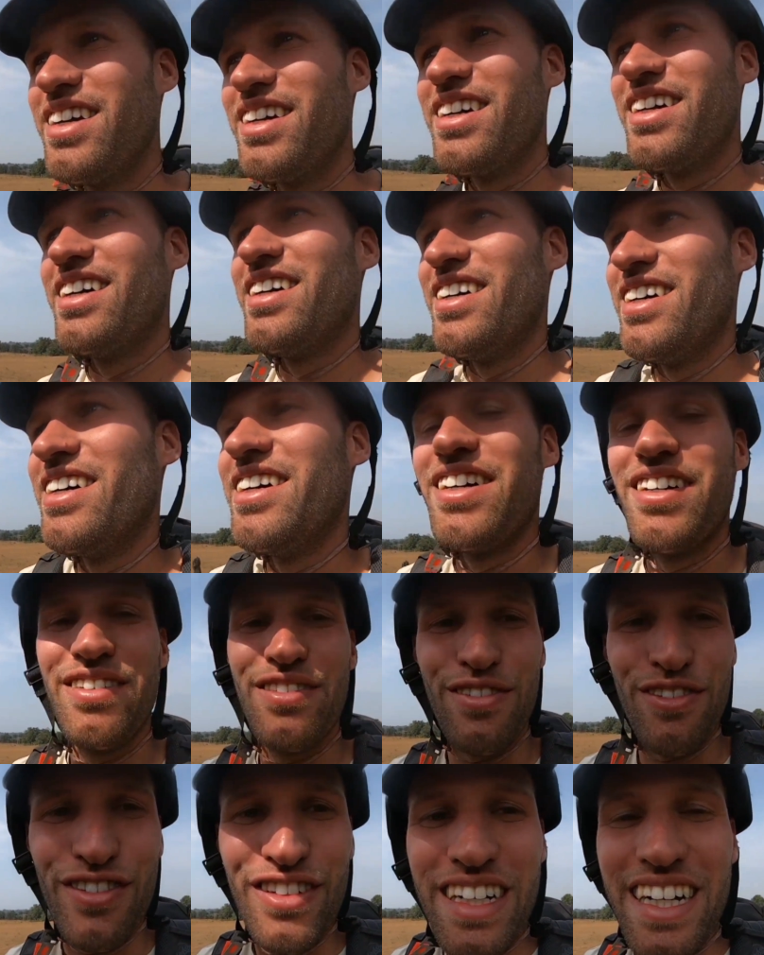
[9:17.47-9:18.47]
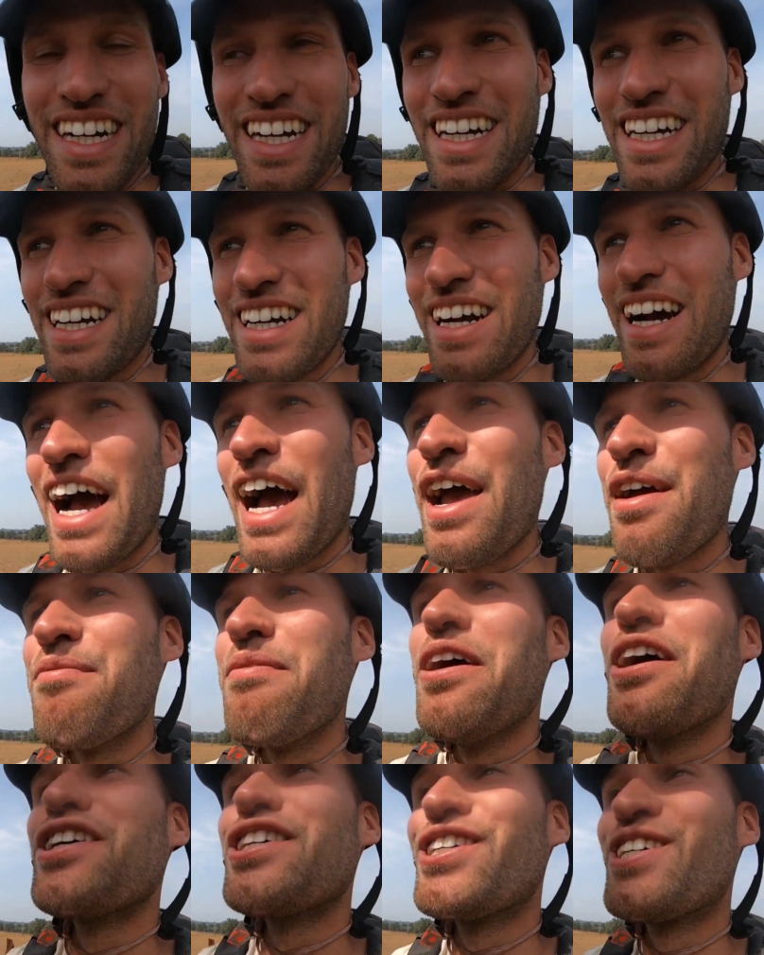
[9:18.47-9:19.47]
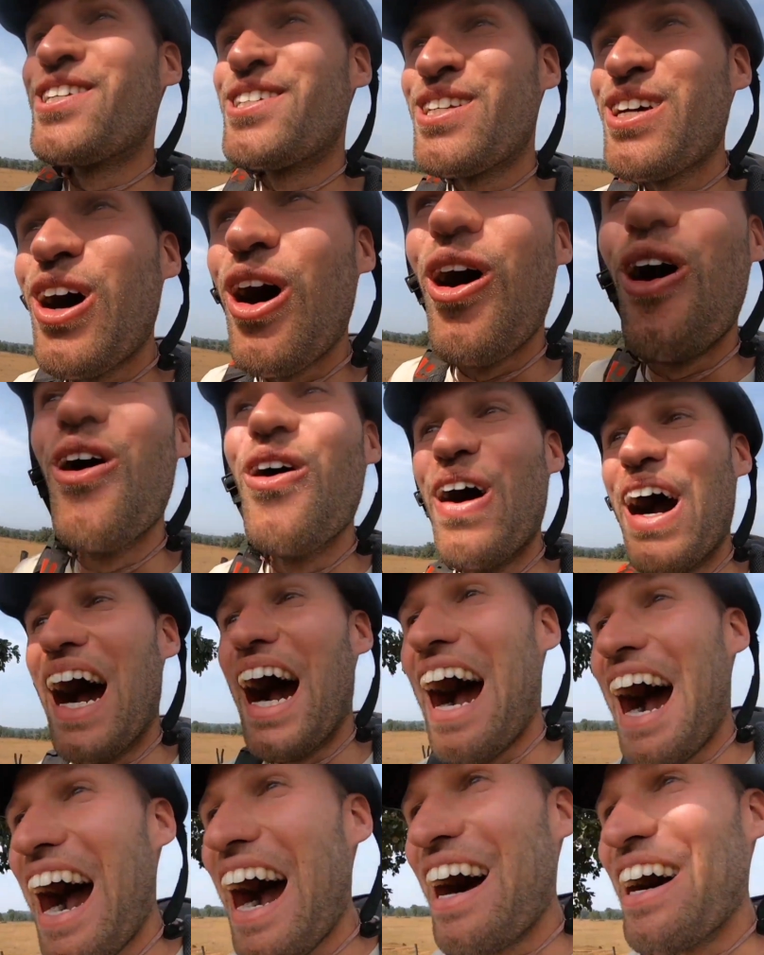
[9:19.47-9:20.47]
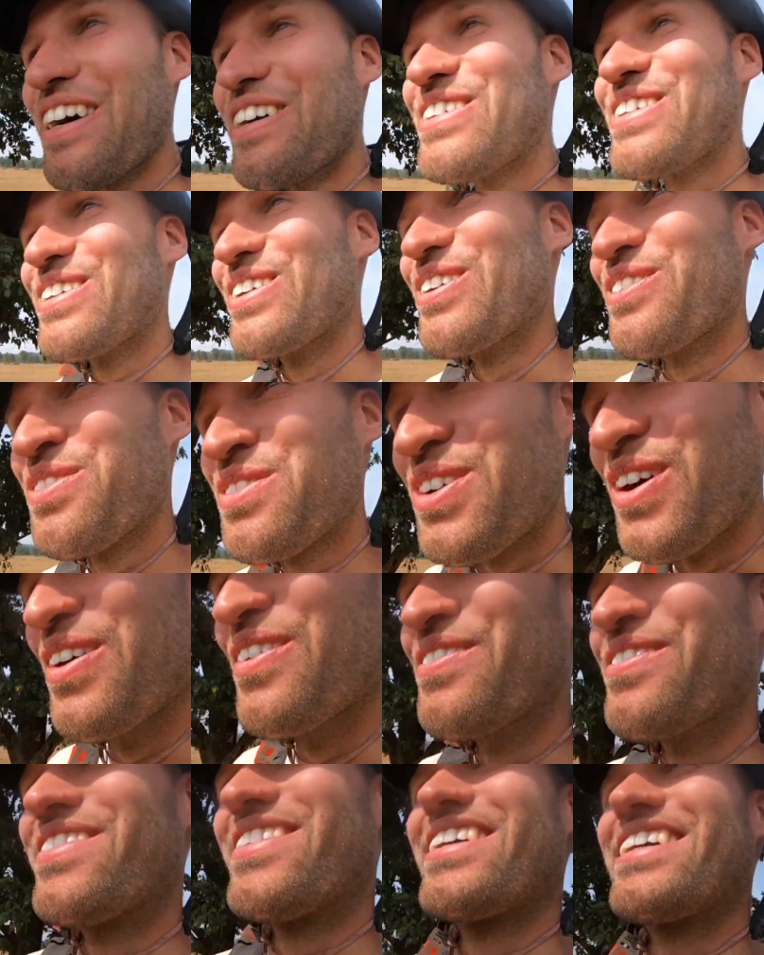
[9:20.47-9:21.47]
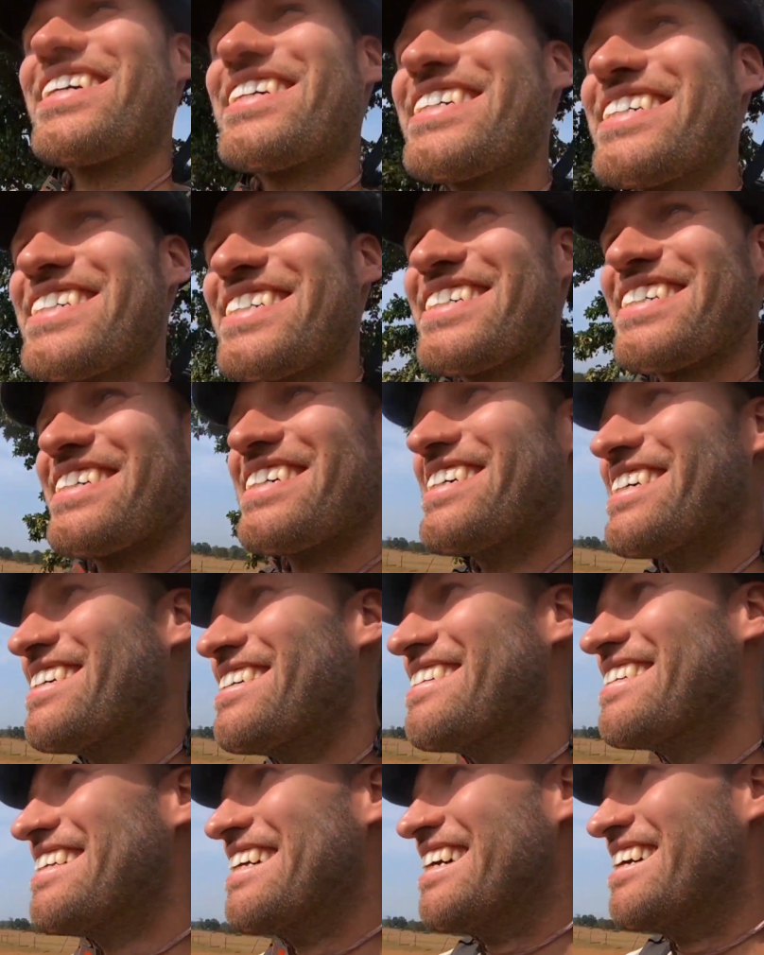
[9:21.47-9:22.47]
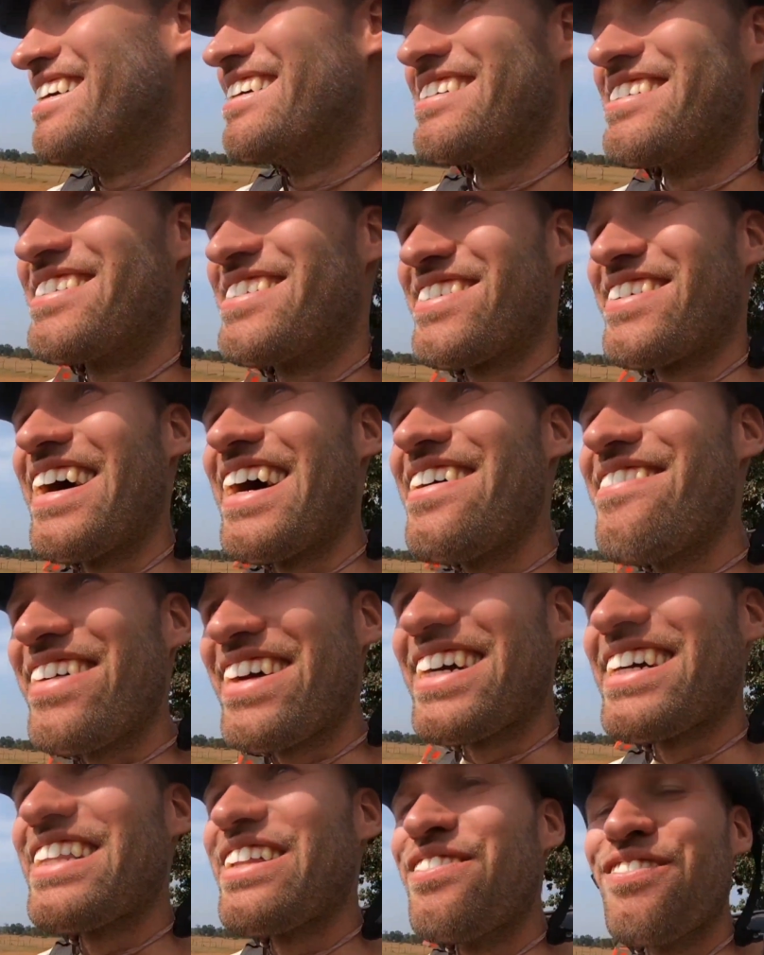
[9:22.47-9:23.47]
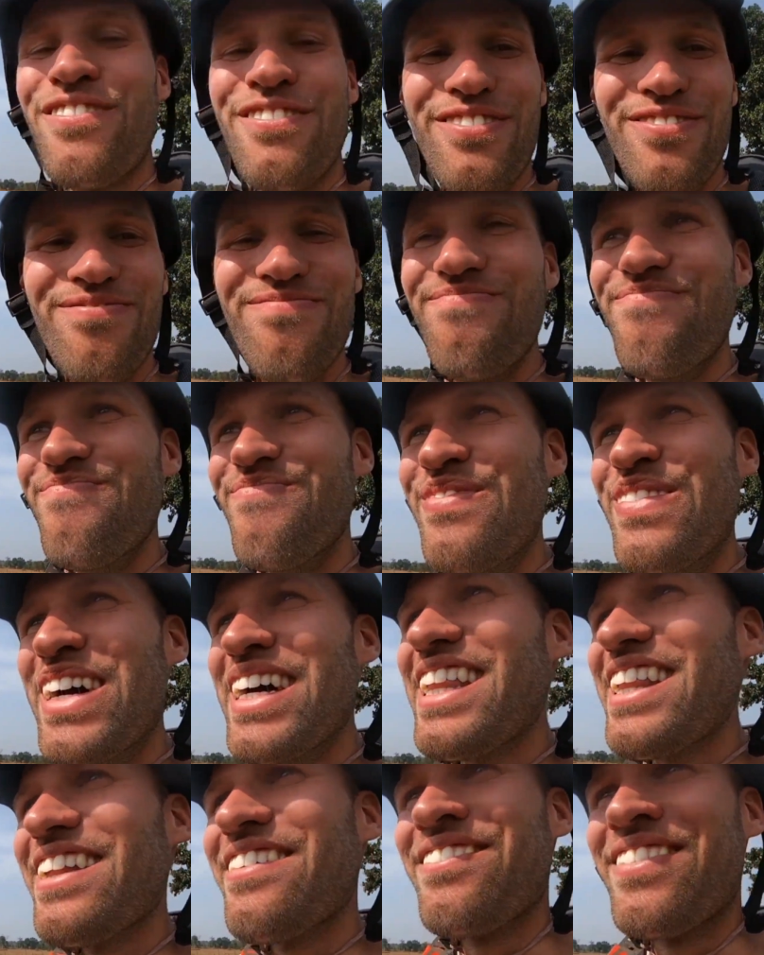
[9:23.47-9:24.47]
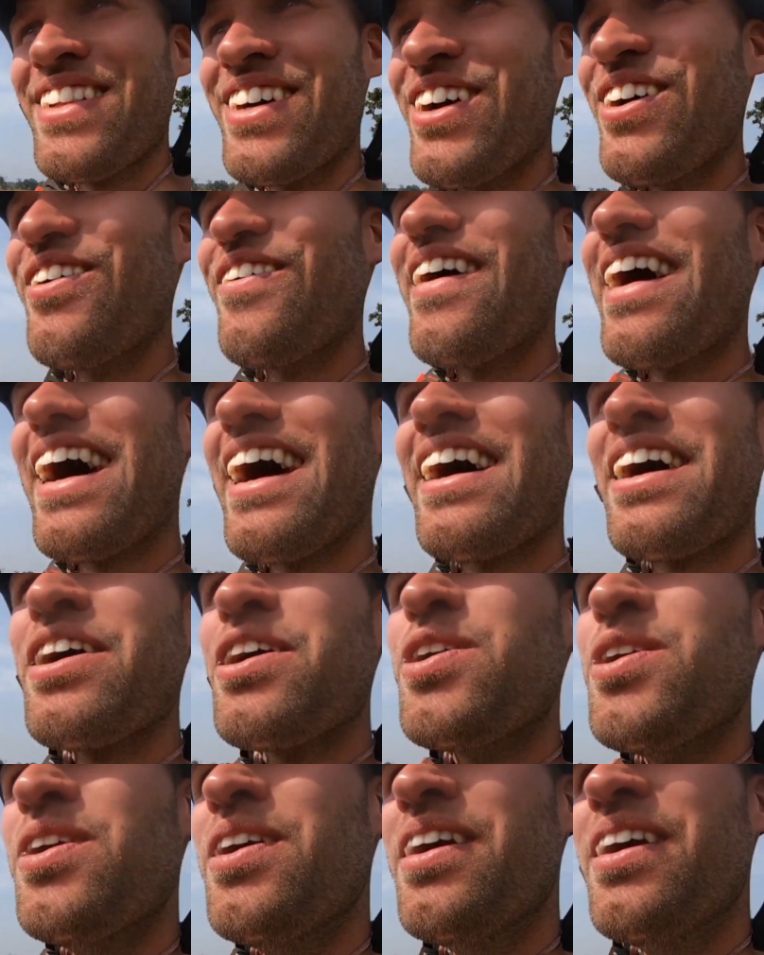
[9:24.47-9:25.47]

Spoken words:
and banking. Freak, I'm so out of comfort. Driving in the middle of nowhere.